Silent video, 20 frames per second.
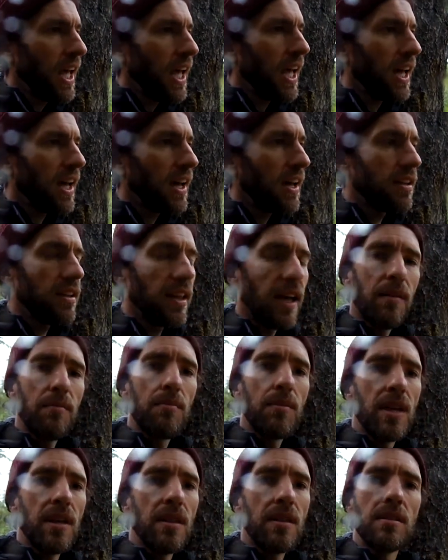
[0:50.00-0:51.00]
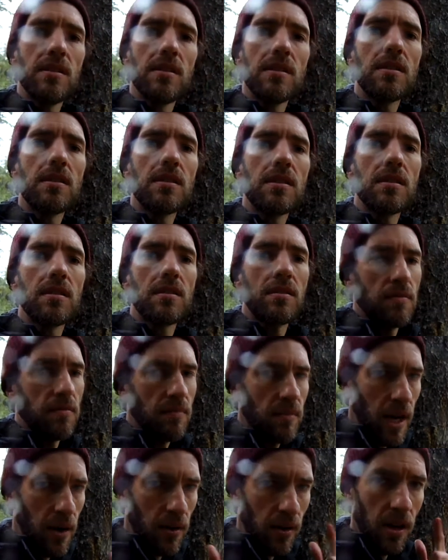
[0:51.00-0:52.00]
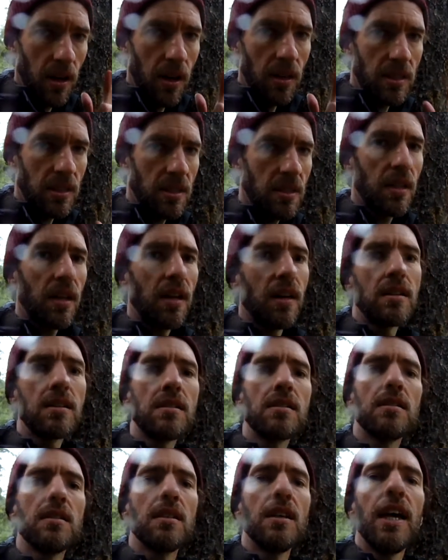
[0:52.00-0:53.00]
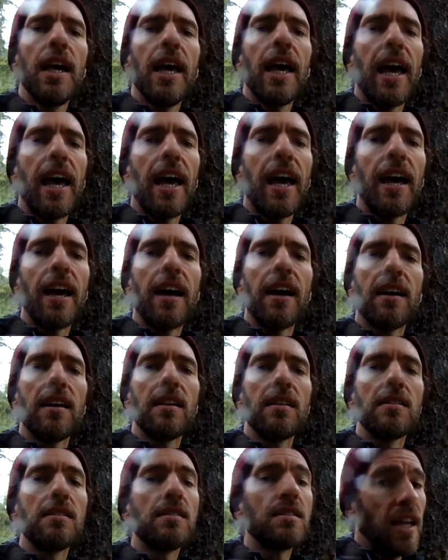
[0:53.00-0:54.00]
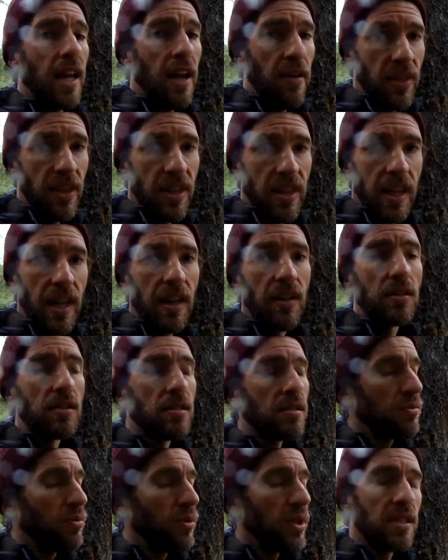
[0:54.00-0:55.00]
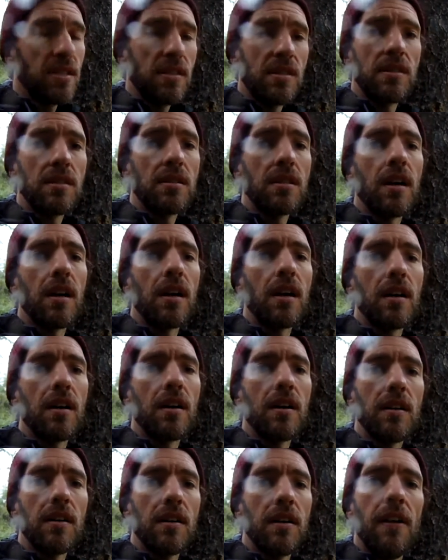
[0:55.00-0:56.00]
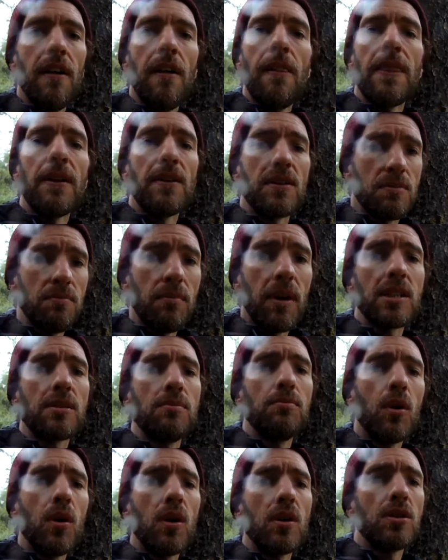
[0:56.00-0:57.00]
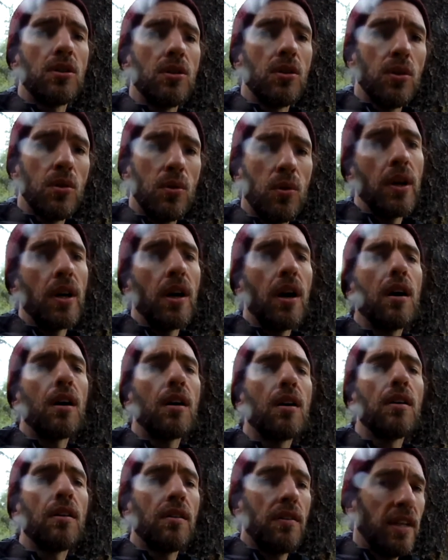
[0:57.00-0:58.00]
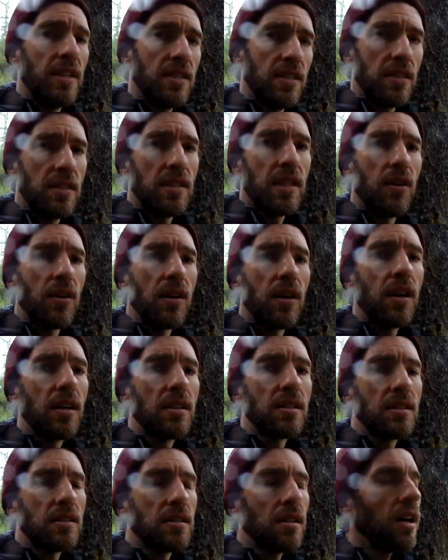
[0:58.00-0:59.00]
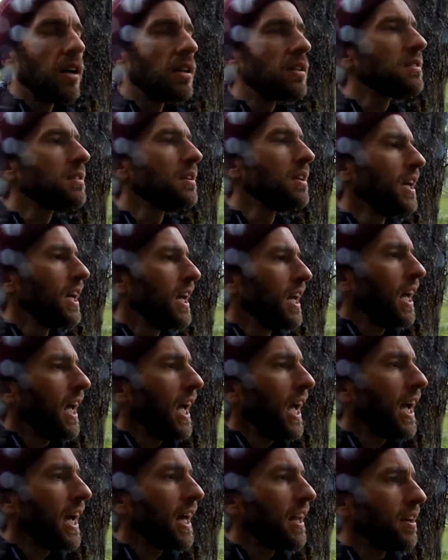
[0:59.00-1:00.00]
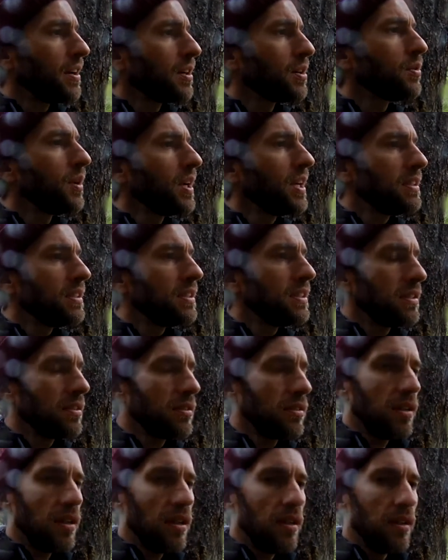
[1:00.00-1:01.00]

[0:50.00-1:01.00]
And that means our conscious thoughts and everything else, which there's much more to who we are than just our conscious thoughts. And a great deal